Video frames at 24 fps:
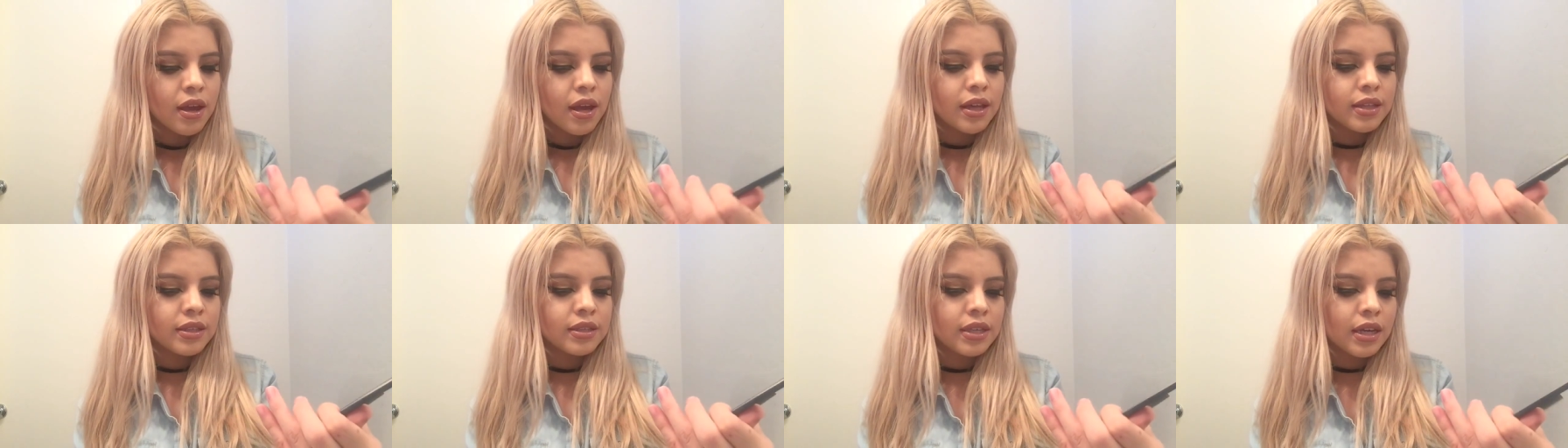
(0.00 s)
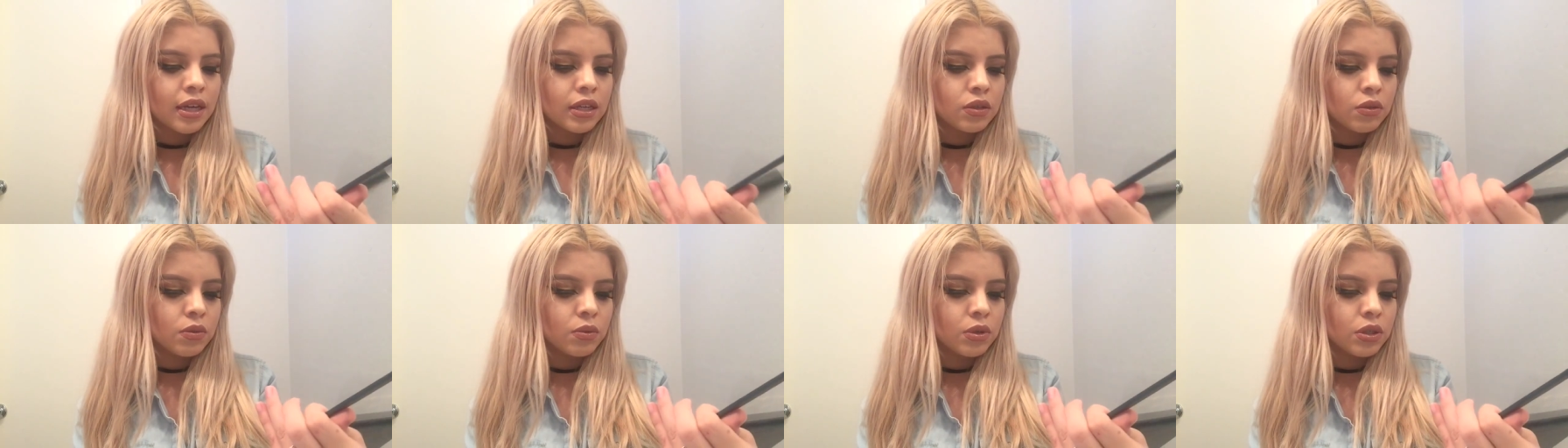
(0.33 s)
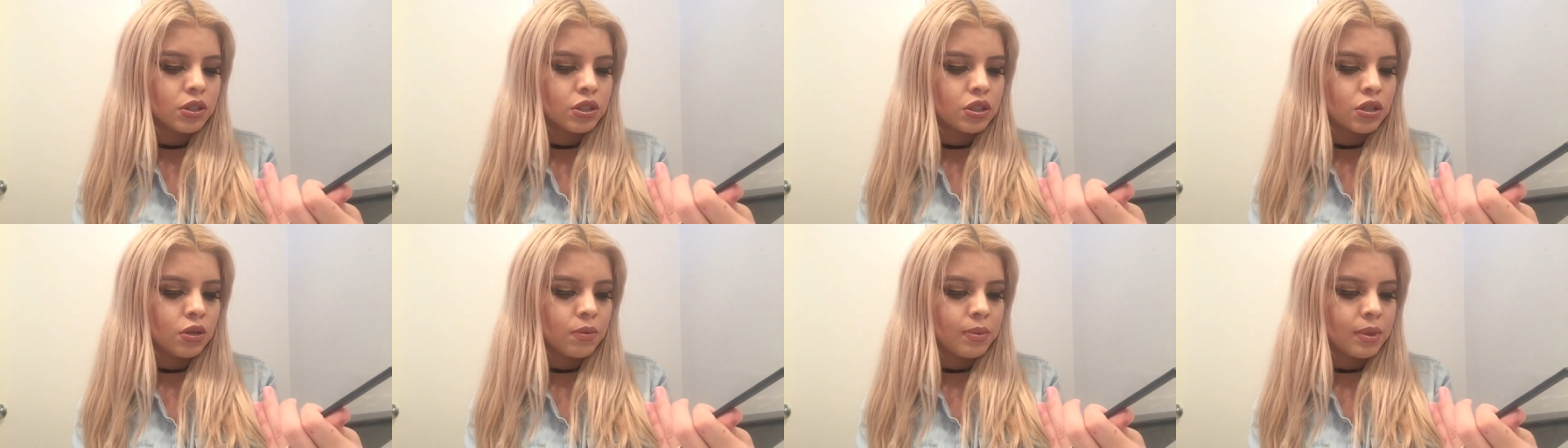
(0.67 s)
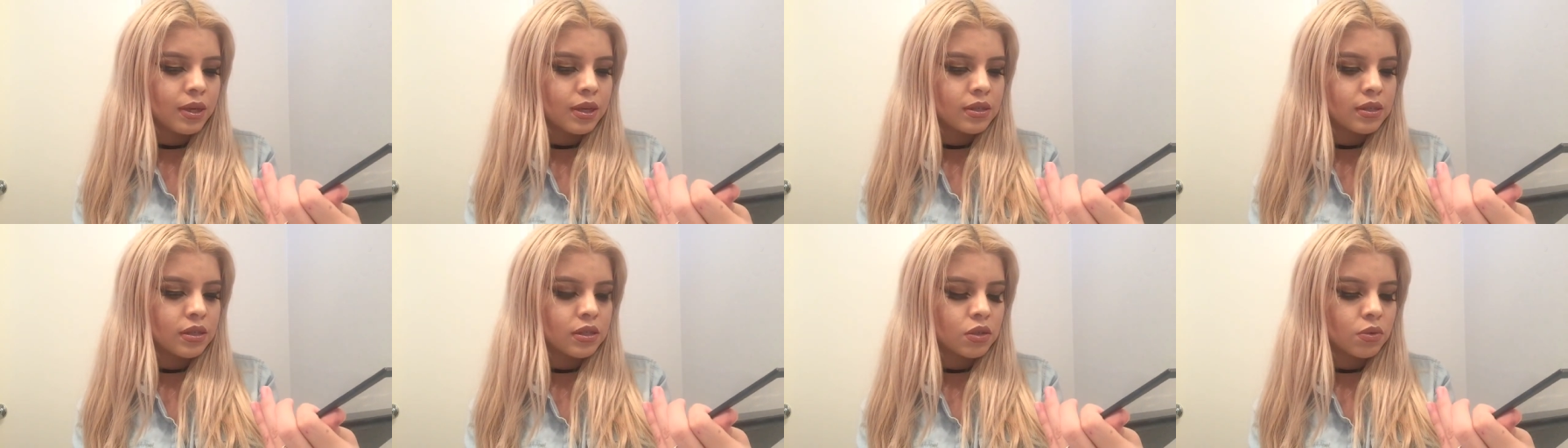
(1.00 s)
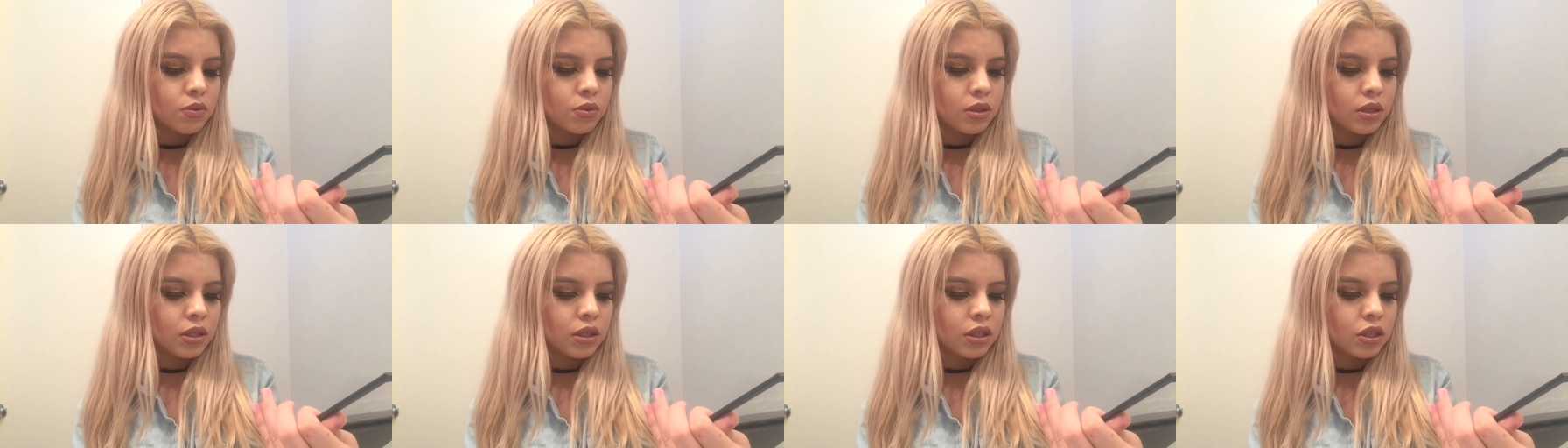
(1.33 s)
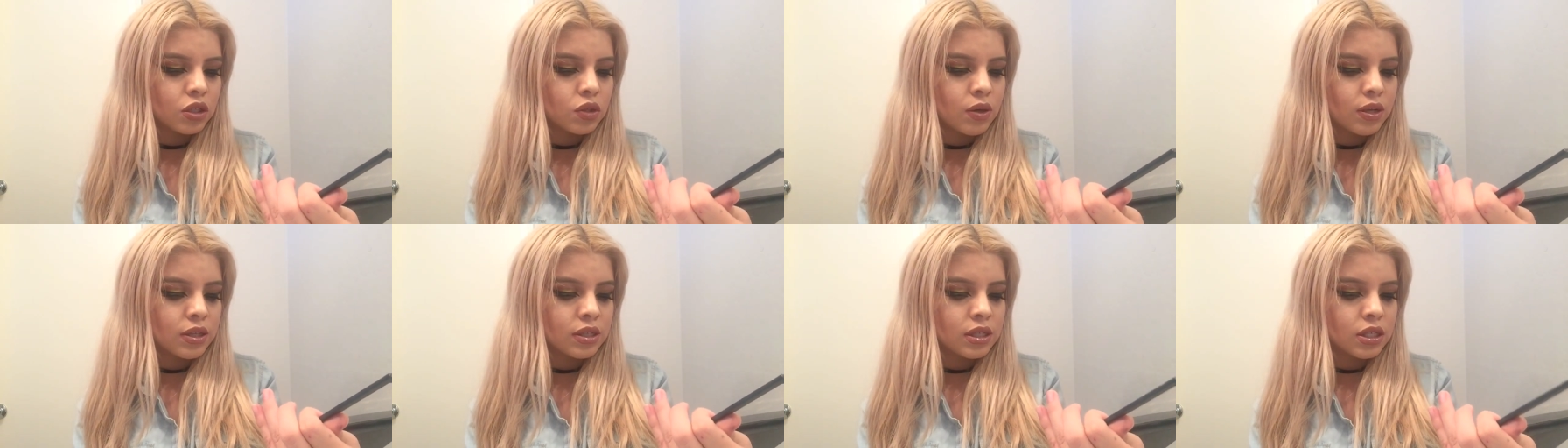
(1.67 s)
and sandalwood too because it's a really
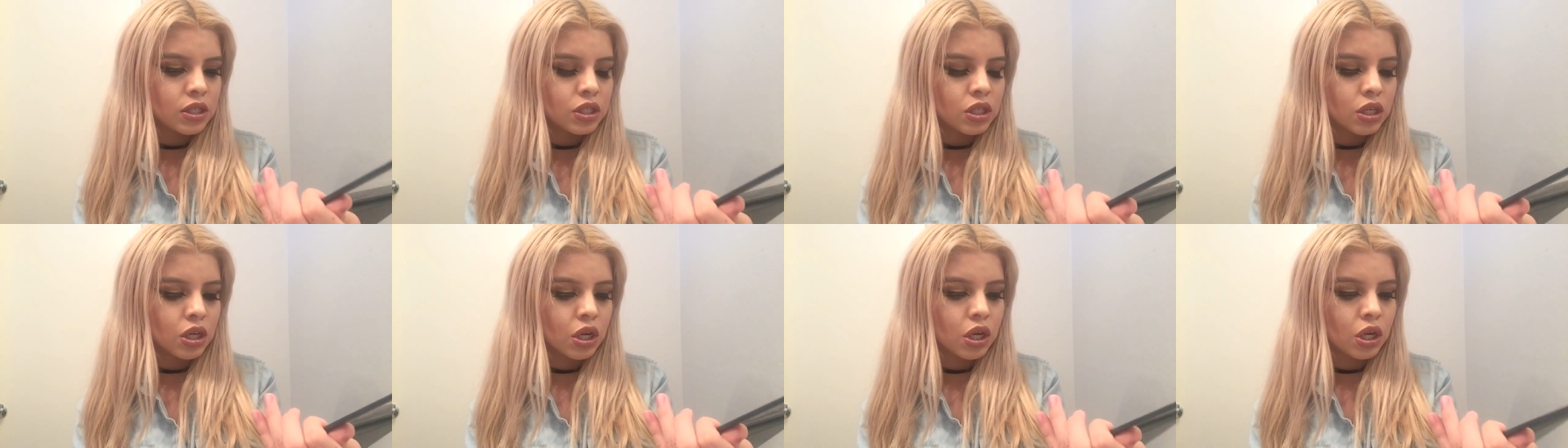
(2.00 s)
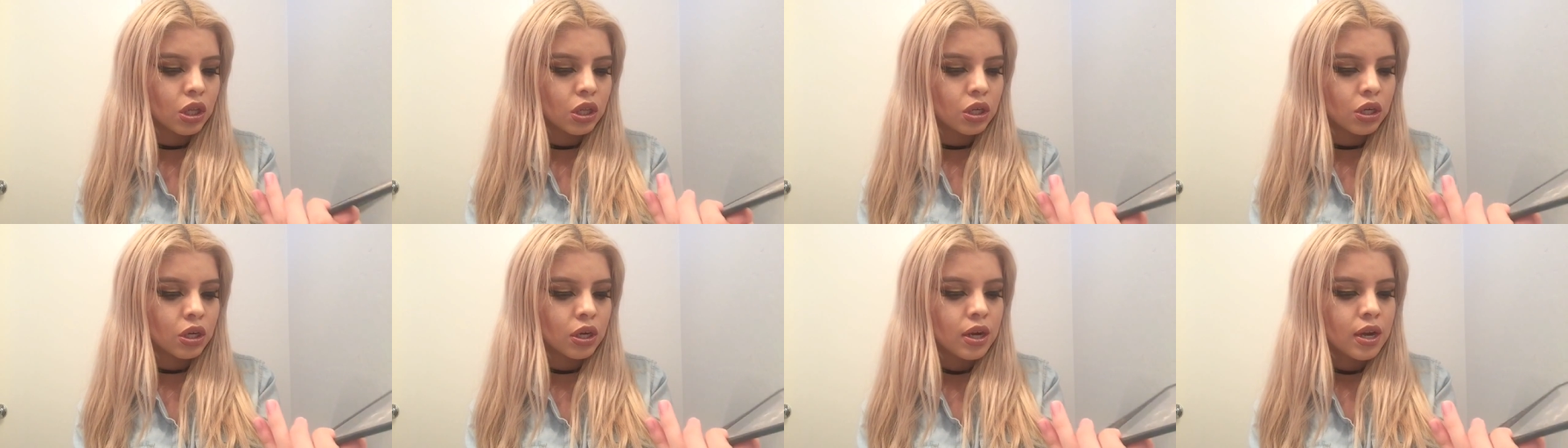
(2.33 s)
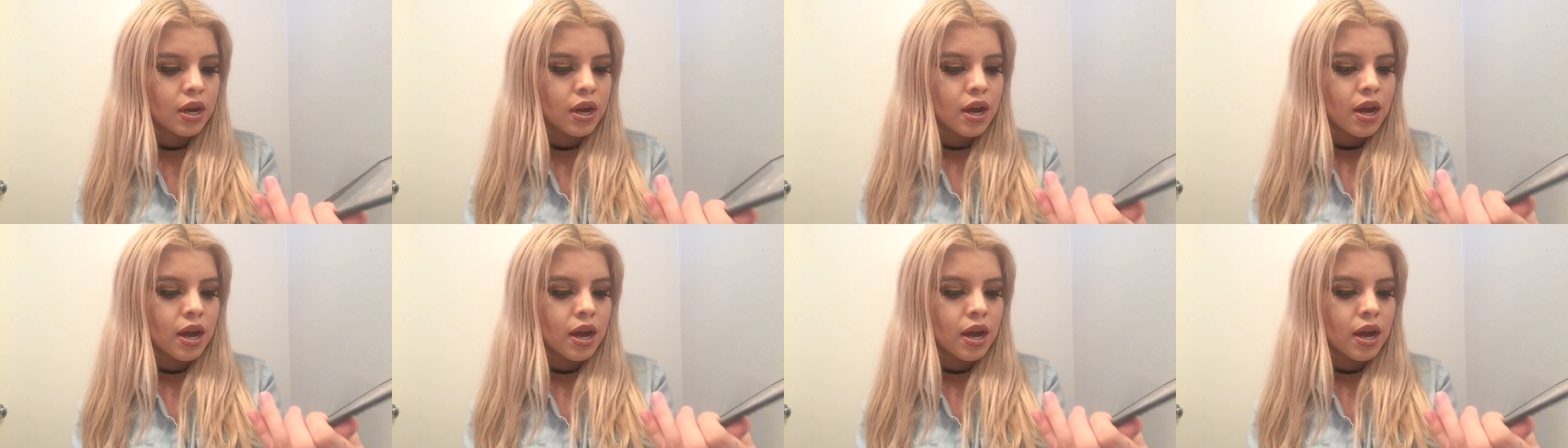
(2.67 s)
good transition color.